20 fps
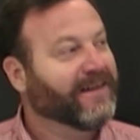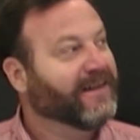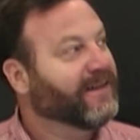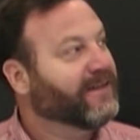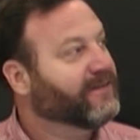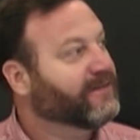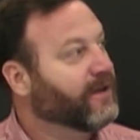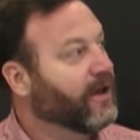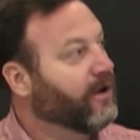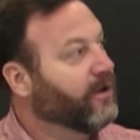
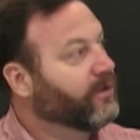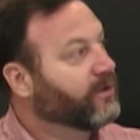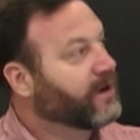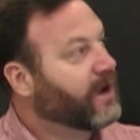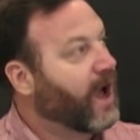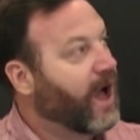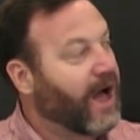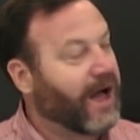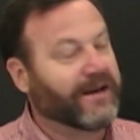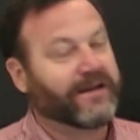that,
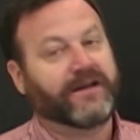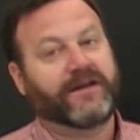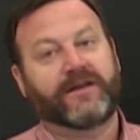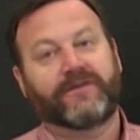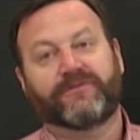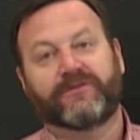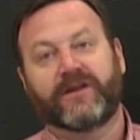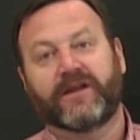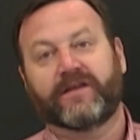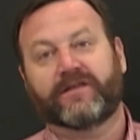again,
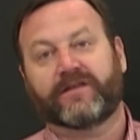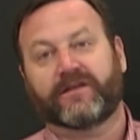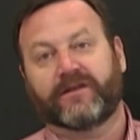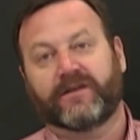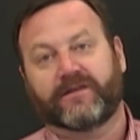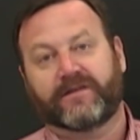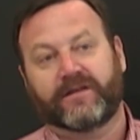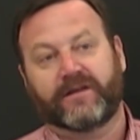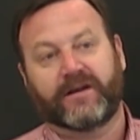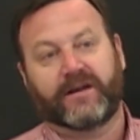getting
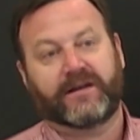back